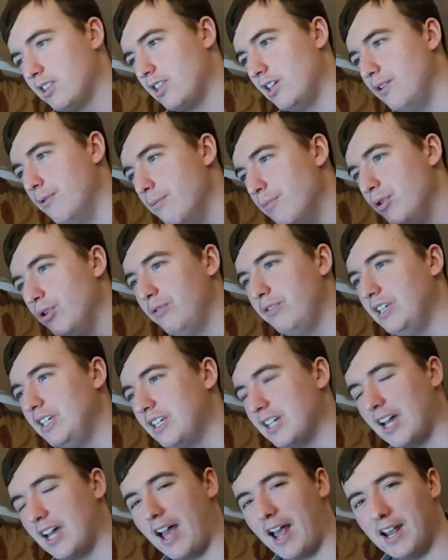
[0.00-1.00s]
then the
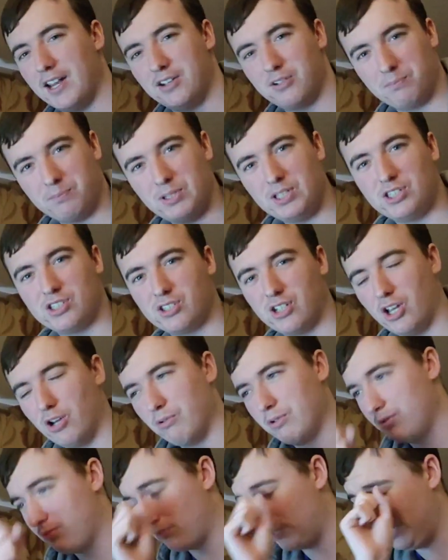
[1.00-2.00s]
movie can be
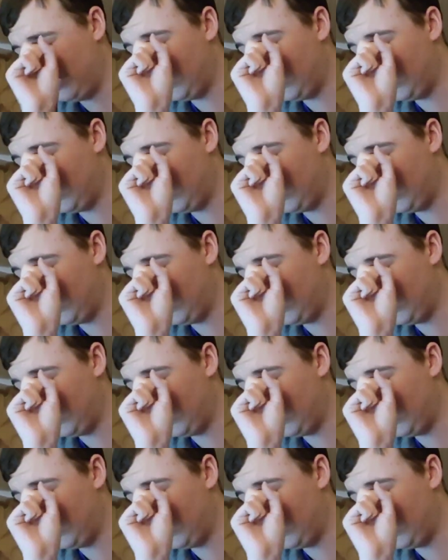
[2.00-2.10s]
slow.